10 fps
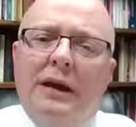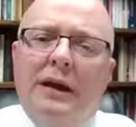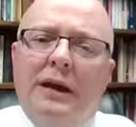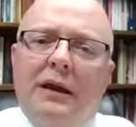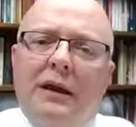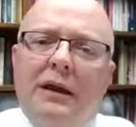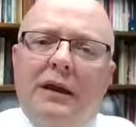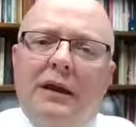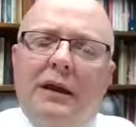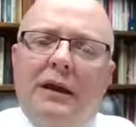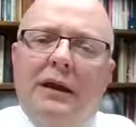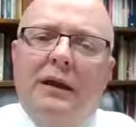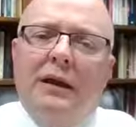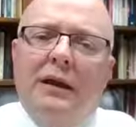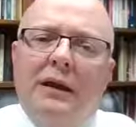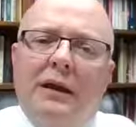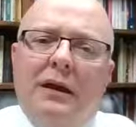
No one is speaking in this clip.